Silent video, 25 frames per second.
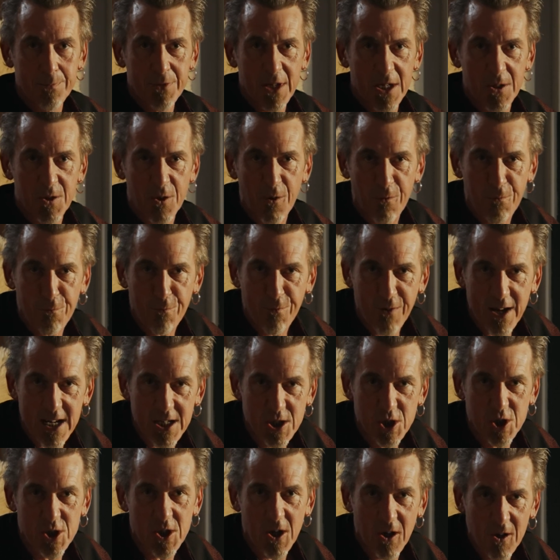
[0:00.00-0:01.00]
And the
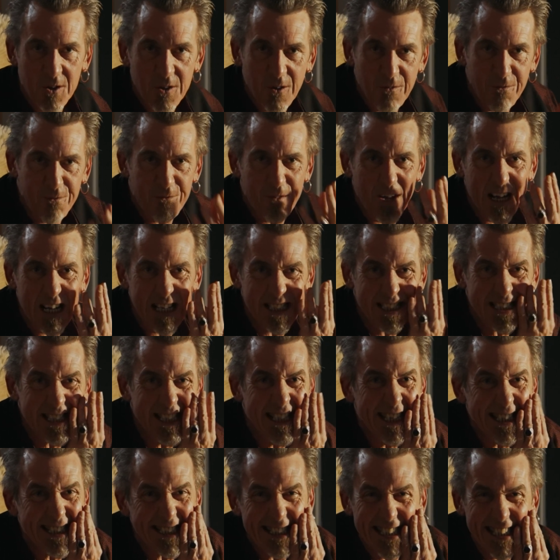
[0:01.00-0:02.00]
flesh on the face
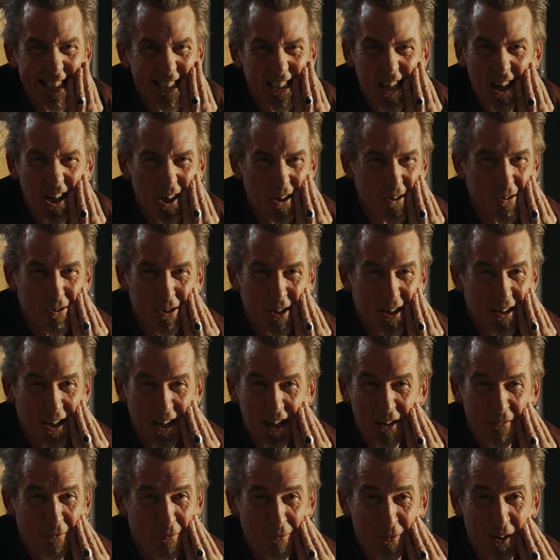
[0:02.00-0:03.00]
did not look
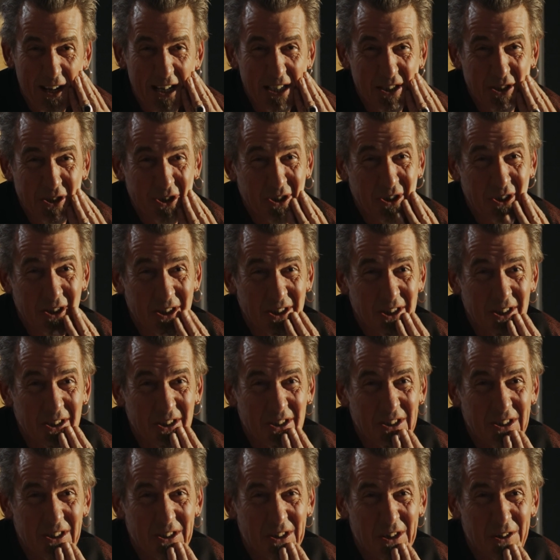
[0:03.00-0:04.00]
like flesh.
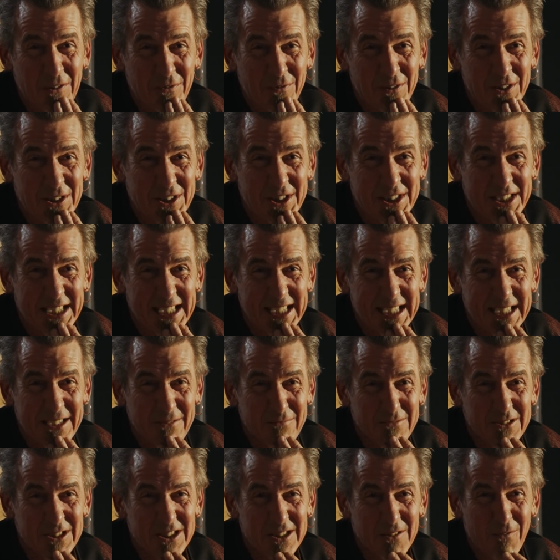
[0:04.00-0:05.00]
Or if it did,
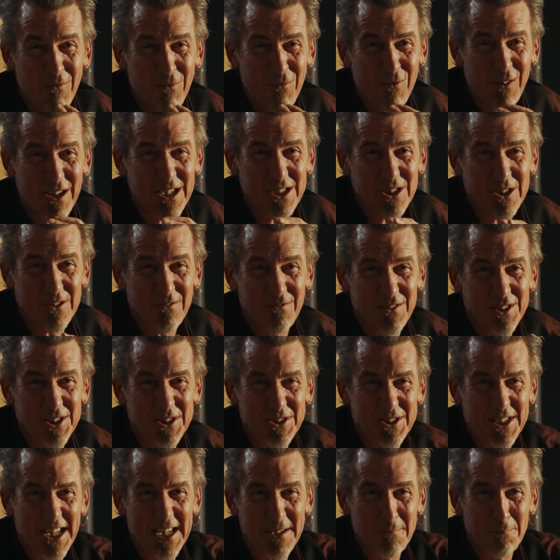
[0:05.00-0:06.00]
it was the flesh of a
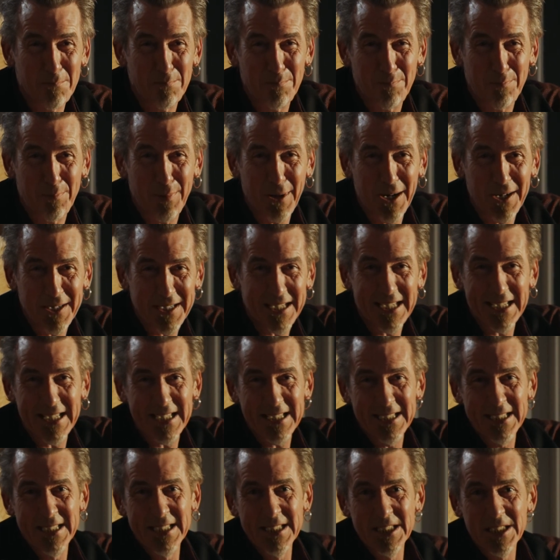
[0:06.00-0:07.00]
dead body.
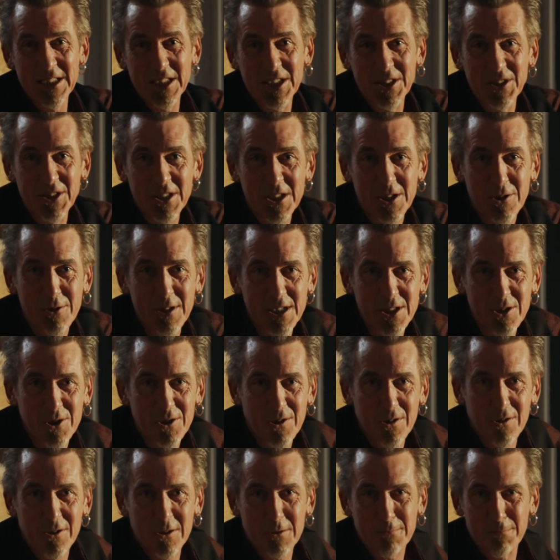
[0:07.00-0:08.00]
And the
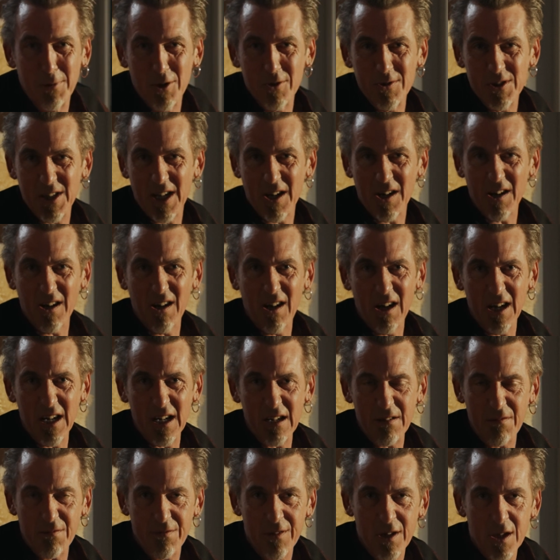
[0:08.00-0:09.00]
creature looked both
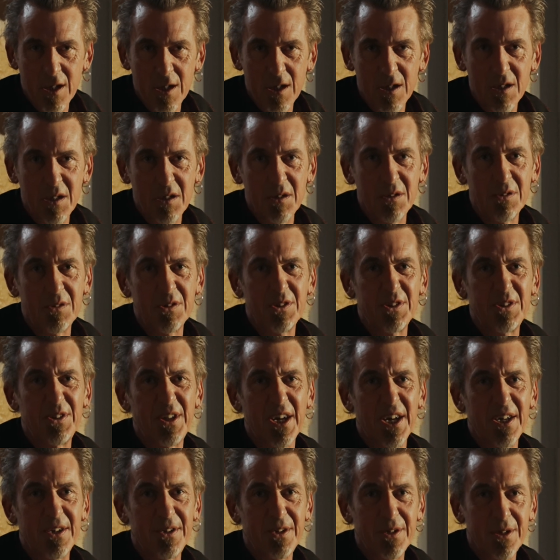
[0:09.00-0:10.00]
alive and
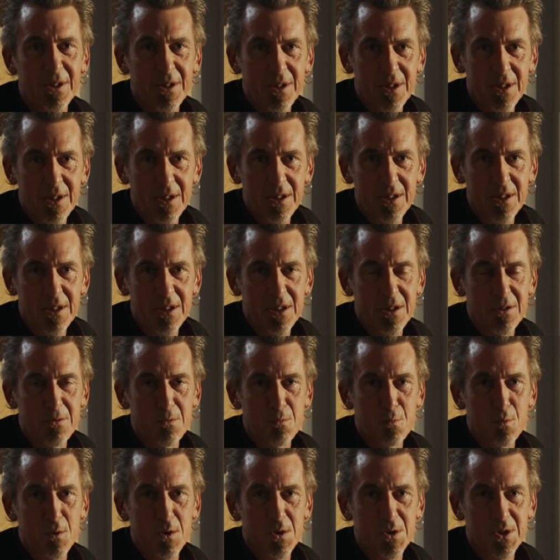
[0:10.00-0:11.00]
dead at
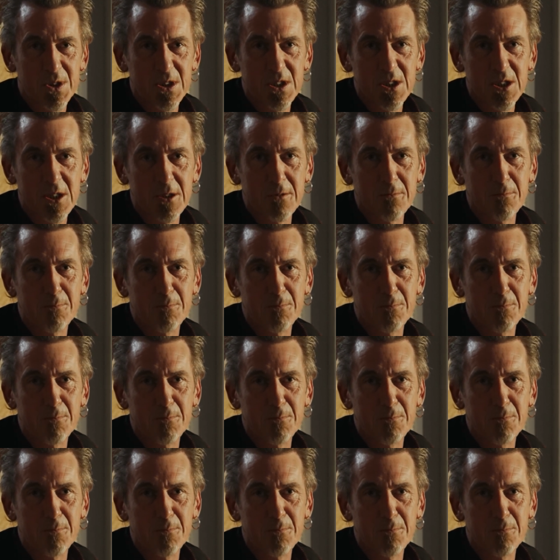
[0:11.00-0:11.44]
once.